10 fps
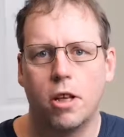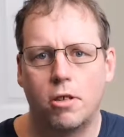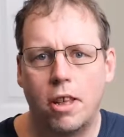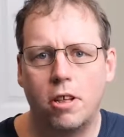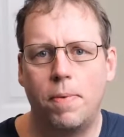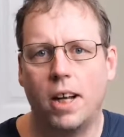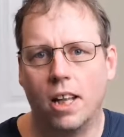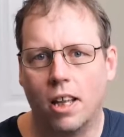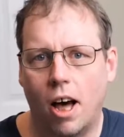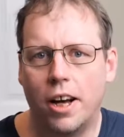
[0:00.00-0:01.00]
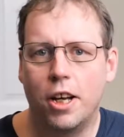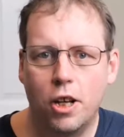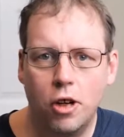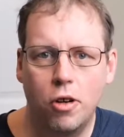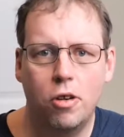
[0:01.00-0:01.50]
So there's been a lot of
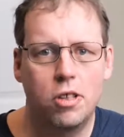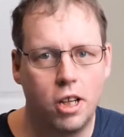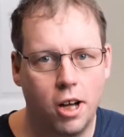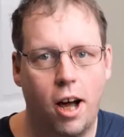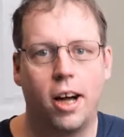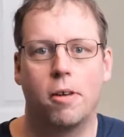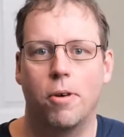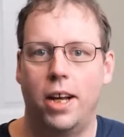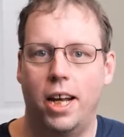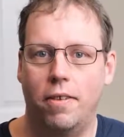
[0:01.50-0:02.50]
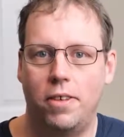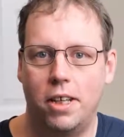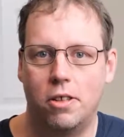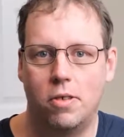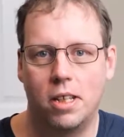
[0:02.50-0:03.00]
news and talk about
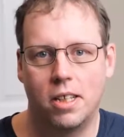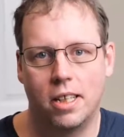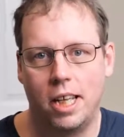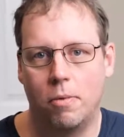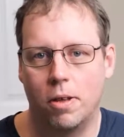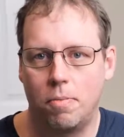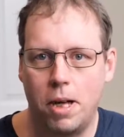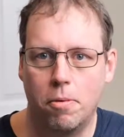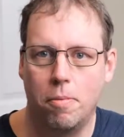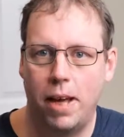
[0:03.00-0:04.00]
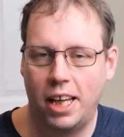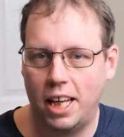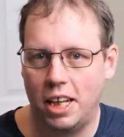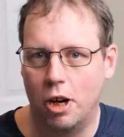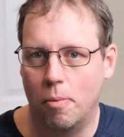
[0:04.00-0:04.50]
NFTs recently, with people
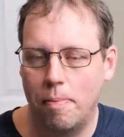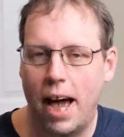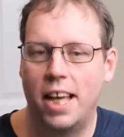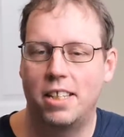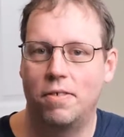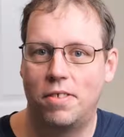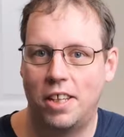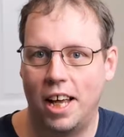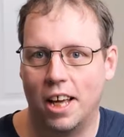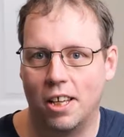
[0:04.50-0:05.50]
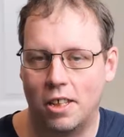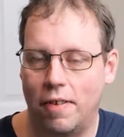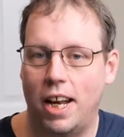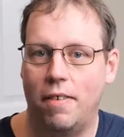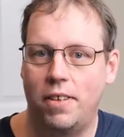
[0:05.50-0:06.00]
making, massive sales of
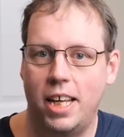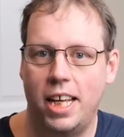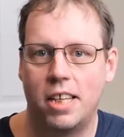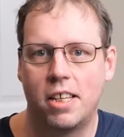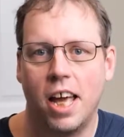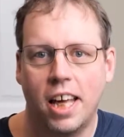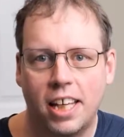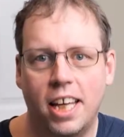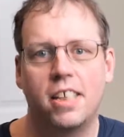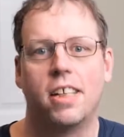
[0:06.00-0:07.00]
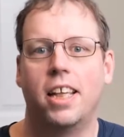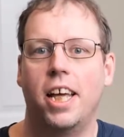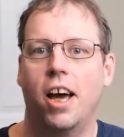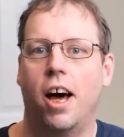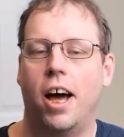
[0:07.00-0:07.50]
NFTs, Kings of
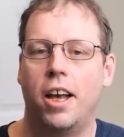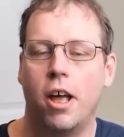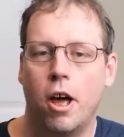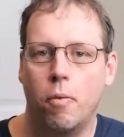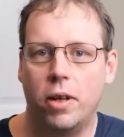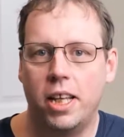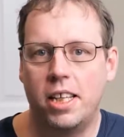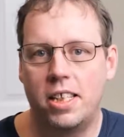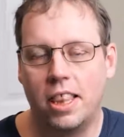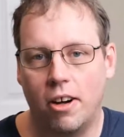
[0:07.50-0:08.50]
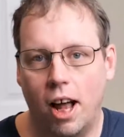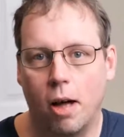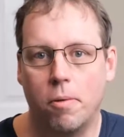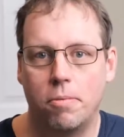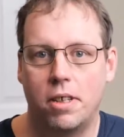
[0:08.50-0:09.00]
Leon releasing their
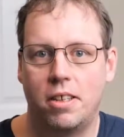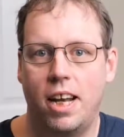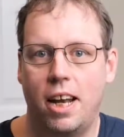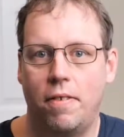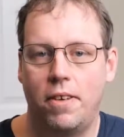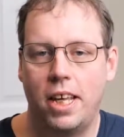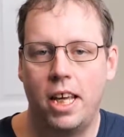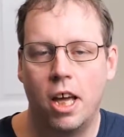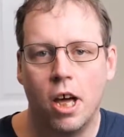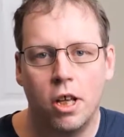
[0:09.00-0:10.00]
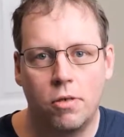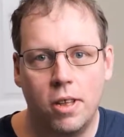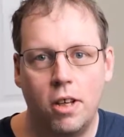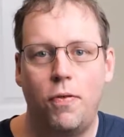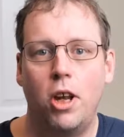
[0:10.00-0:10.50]
albums as an NFT. So
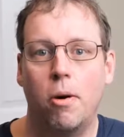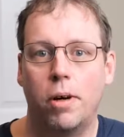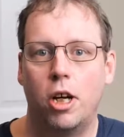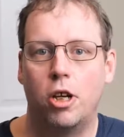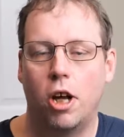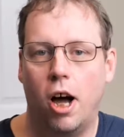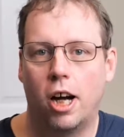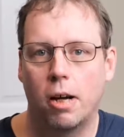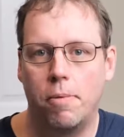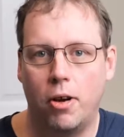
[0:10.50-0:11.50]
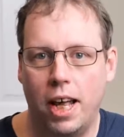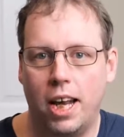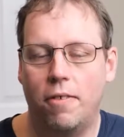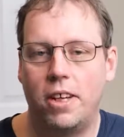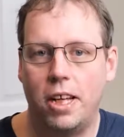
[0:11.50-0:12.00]
in this video, I'm going to talk about
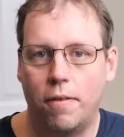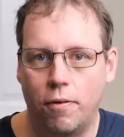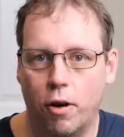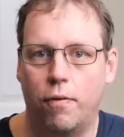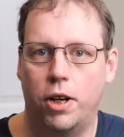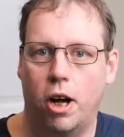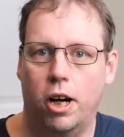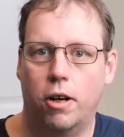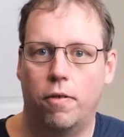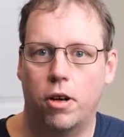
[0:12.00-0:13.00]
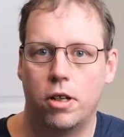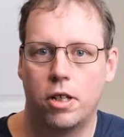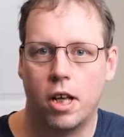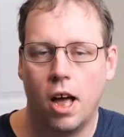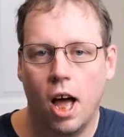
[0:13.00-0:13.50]
NFT for
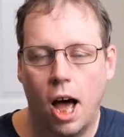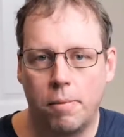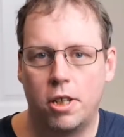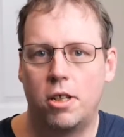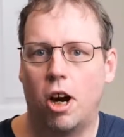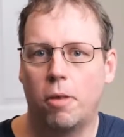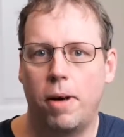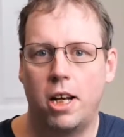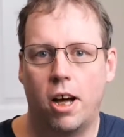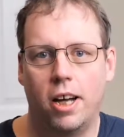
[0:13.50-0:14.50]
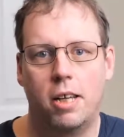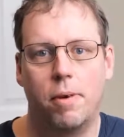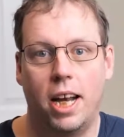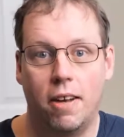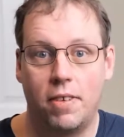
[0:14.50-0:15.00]
photographers. I'm going to start by talking
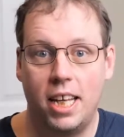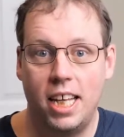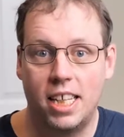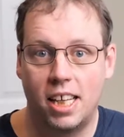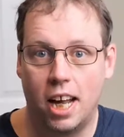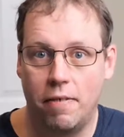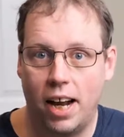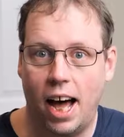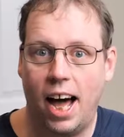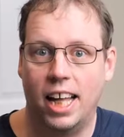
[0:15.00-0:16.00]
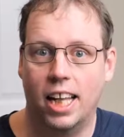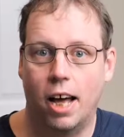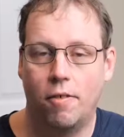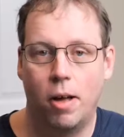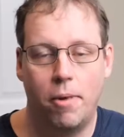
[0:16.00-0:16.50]
about NFTs kind of at a high
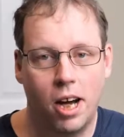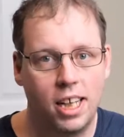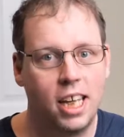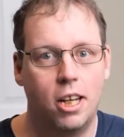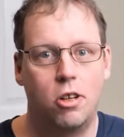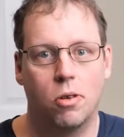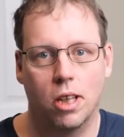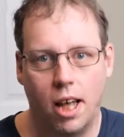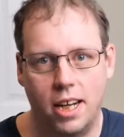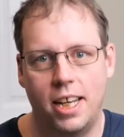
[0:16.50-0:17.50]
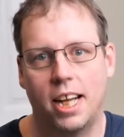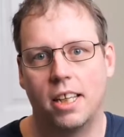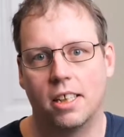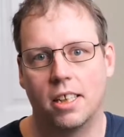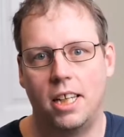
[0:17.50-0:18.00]
level. I'm not going to get into a lot of
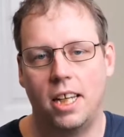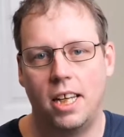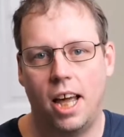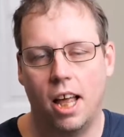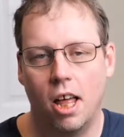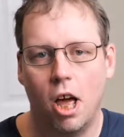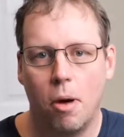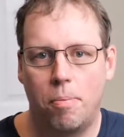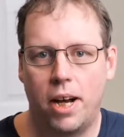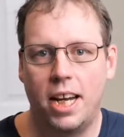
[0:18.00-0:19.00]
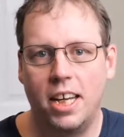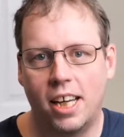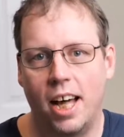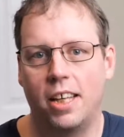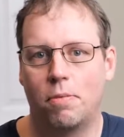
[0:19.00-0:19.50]
technical detail, but I need to
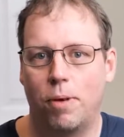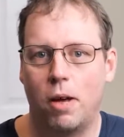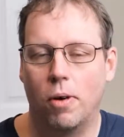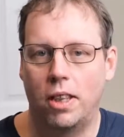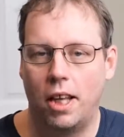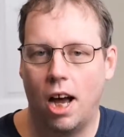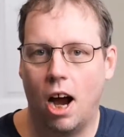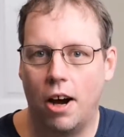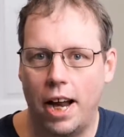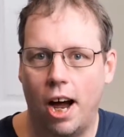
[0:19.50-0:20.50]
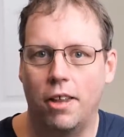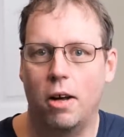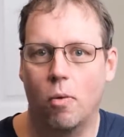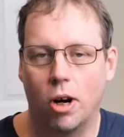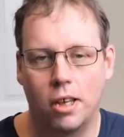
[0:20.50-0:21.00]
kind of explain what they are and how
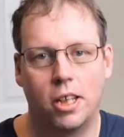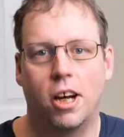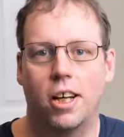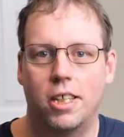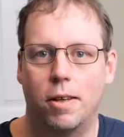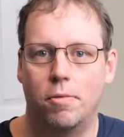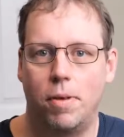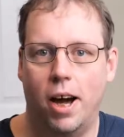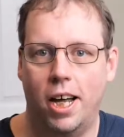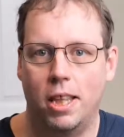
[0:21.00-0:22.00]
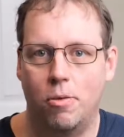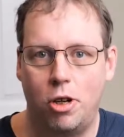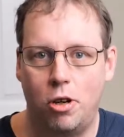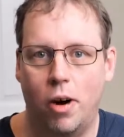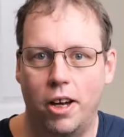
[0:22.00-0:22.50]
they work and the concepts behind them
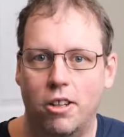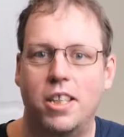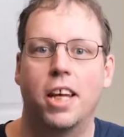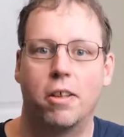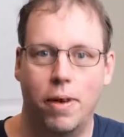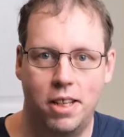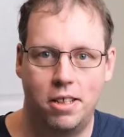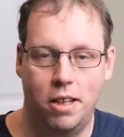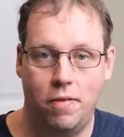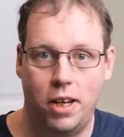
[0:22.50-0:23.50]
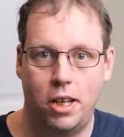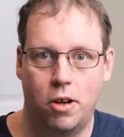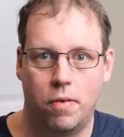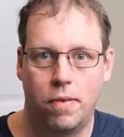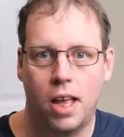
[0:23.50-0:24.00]
to understand the rest of the
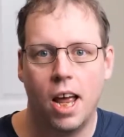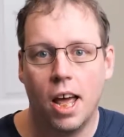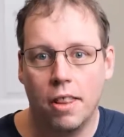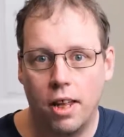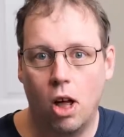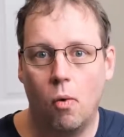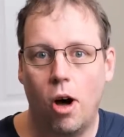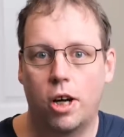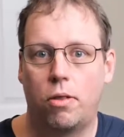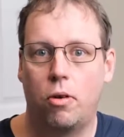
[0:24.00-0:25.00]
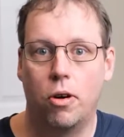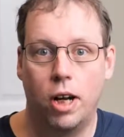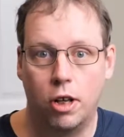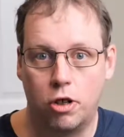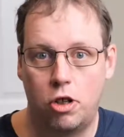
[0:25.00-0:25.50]
video. Then I'll walk through it and
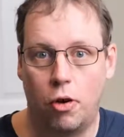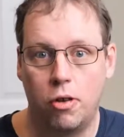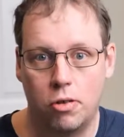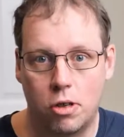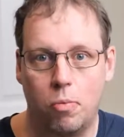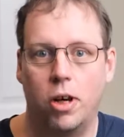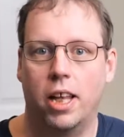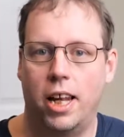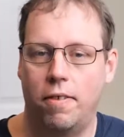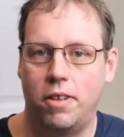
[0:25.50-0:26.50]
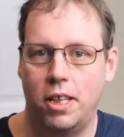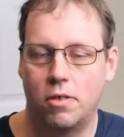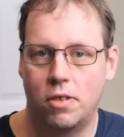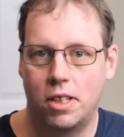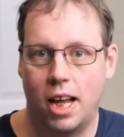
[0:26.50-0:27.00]
I'll show you some real
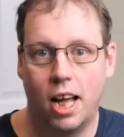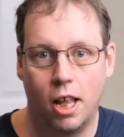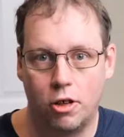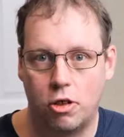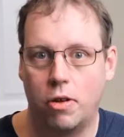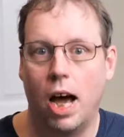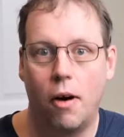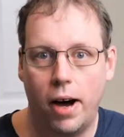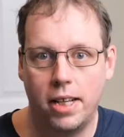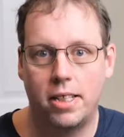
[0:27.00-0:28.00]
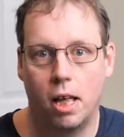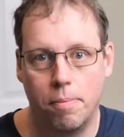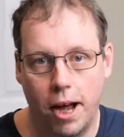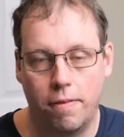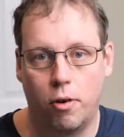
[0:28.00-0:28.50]
NFTs for sale. I'll show you how I sell
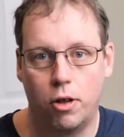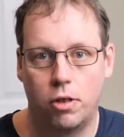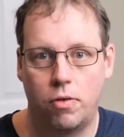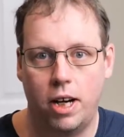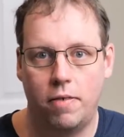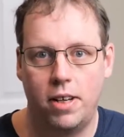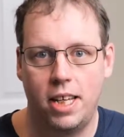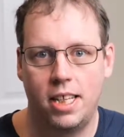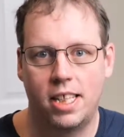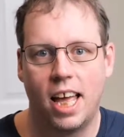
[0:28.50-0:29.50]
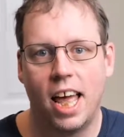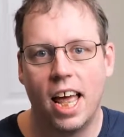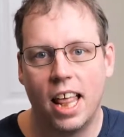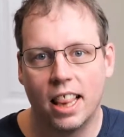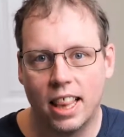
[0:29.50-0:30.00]
my photos for NFTs.
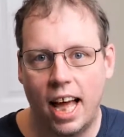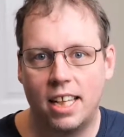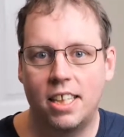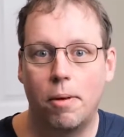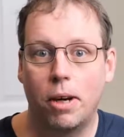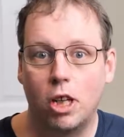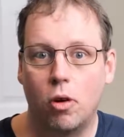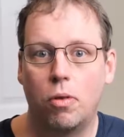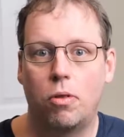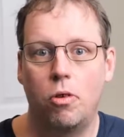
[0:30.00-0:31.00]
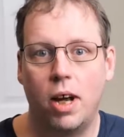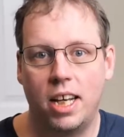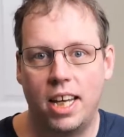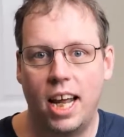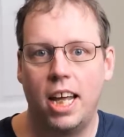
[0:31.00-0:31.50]
Lastly, I'm going to go through
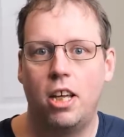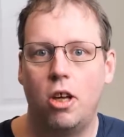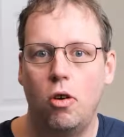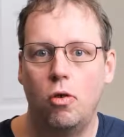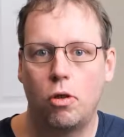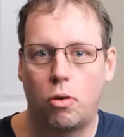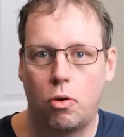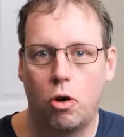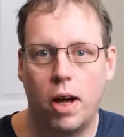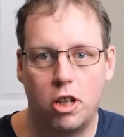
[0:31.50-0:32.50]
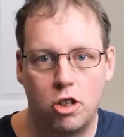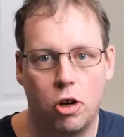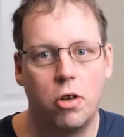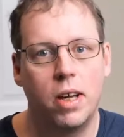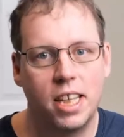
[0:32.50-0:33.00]
and take you through and
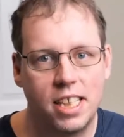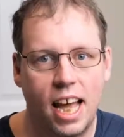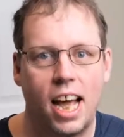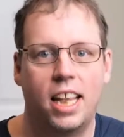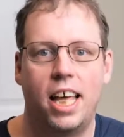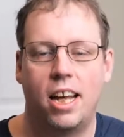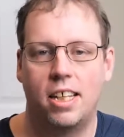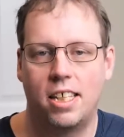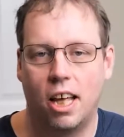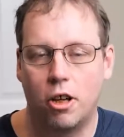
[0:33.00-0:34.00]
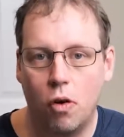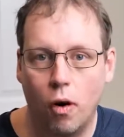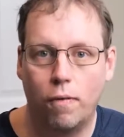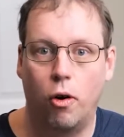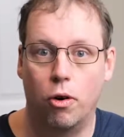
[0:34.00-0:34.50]
show you exactly how to sell
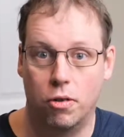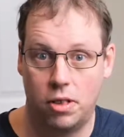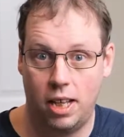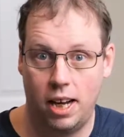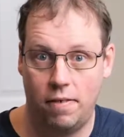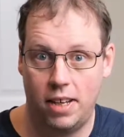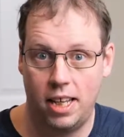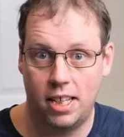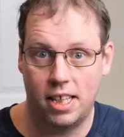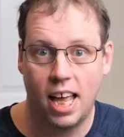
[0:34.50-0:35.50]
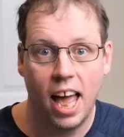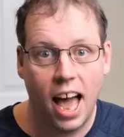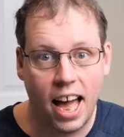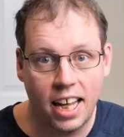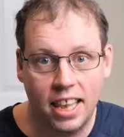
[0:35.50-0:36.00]
your photos as NFTs.
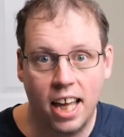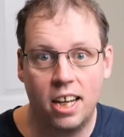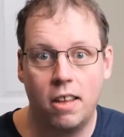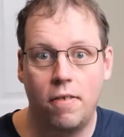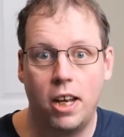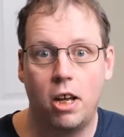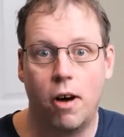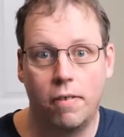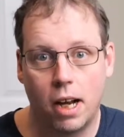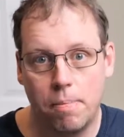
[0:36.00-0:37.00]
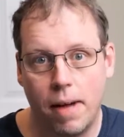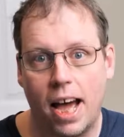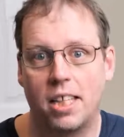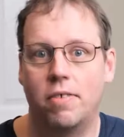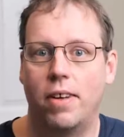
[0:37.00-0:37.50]
And at the end of the video, I've got a
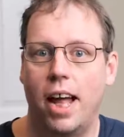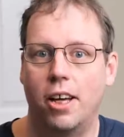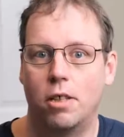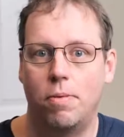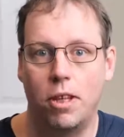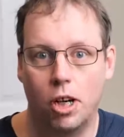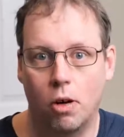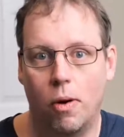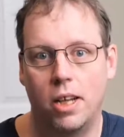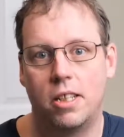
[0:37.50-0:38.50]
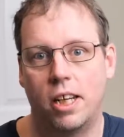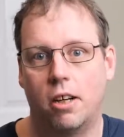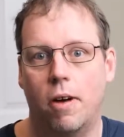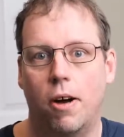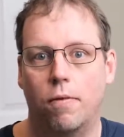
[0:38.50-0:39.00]
massive announcement that you're going to want to stick
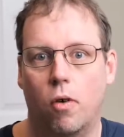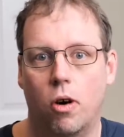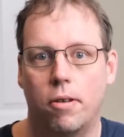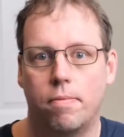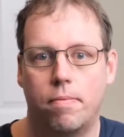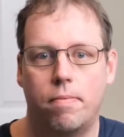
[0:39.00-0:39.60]
around for.